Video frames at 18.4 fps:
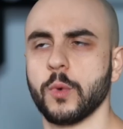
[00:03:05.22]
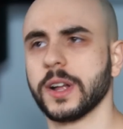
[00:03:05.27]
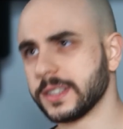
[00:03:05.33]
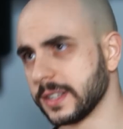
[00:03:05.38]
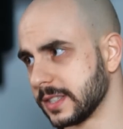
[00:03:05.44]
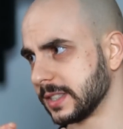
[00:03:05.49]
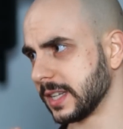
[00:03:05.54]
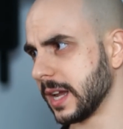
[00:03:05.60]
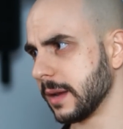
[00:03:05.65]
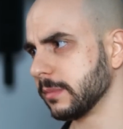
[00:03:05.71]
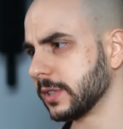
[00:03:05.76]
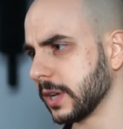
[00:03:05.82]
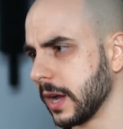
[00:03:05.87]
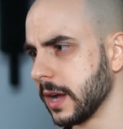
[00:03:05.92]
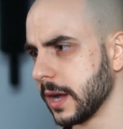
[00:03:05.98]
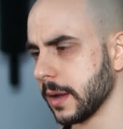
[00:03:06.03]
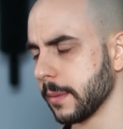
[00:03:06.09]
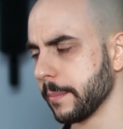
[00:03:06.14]
while at the same
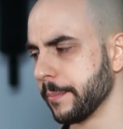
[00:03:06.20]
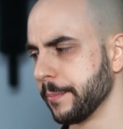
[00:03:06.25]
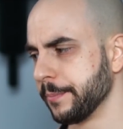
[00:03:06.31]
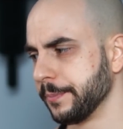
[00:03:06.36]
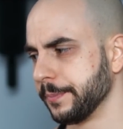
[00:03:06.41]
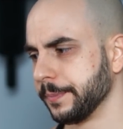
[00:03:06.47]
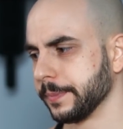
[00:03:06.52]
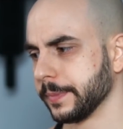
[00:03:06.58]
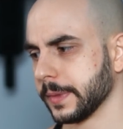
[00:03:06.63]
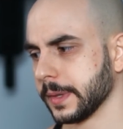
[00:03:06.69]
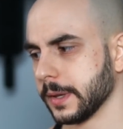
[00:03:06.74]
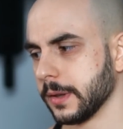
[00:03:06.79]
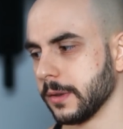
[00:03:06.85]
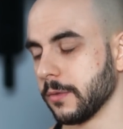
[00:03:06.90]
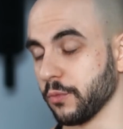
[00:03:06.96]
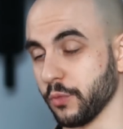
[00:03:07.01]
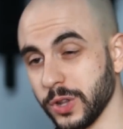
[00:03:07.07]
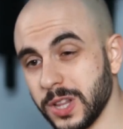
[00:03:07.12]
time
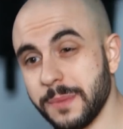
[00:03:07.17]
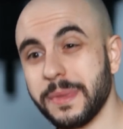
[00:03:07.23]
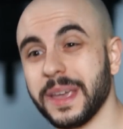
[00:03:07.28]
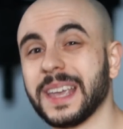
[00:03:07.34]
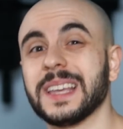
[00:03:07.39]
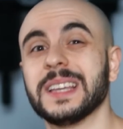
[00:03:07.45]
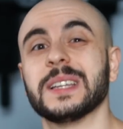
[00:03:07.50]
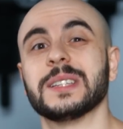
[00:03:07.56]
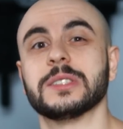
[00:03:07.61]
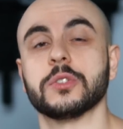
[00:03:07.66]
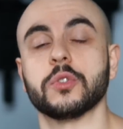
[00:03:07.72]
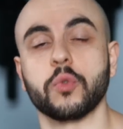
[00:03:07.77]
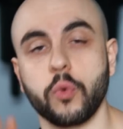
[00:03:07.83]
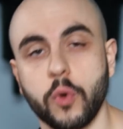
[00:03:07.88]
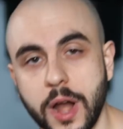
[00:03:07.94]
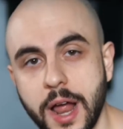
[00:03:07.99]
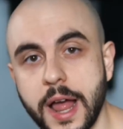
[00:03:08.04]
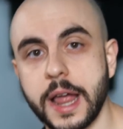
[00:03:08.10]
really making this
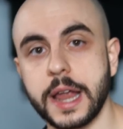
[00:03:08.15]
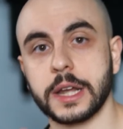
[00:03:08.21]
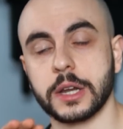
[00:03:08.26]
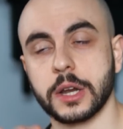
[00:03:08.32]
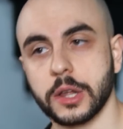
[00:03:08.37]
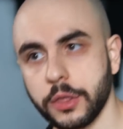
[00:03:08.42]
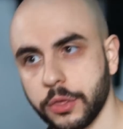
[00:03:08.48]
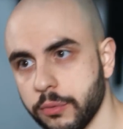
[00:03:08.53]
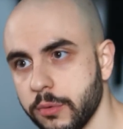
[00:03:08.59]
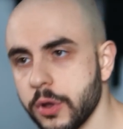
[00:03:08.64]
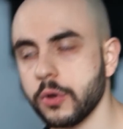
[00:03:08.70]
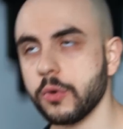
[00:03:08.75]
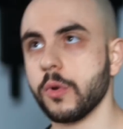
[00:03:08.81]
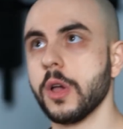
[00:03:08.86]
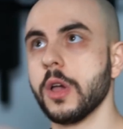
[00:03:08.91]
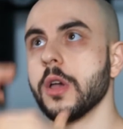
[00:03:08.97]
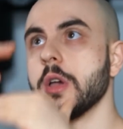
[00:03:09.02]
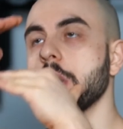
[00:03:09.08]
grind
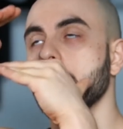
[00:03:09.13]
through